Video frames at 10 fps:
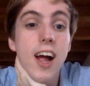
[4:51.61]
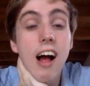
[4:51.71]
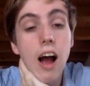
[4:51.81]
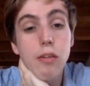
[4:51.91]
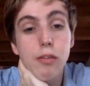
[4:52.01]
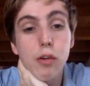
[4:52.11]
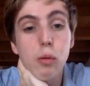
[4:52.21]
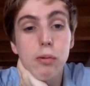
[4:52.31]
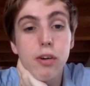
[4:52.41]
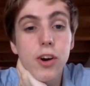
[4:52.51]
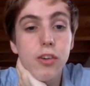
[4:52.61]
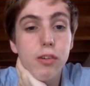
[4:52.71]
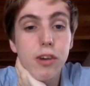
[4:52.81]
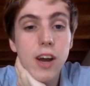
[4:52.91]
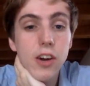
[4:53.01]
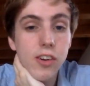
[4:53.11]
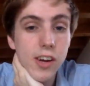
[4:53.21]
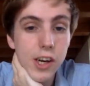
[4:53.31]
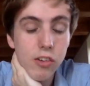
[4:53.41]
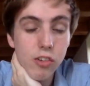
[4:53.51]
however, we will provide you with a counter
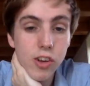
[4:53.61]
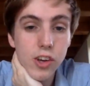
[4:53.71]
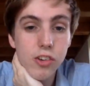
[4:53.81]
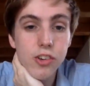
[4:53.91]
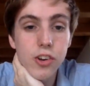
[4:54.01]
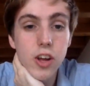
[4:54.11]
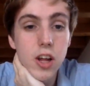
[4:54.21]
characterization,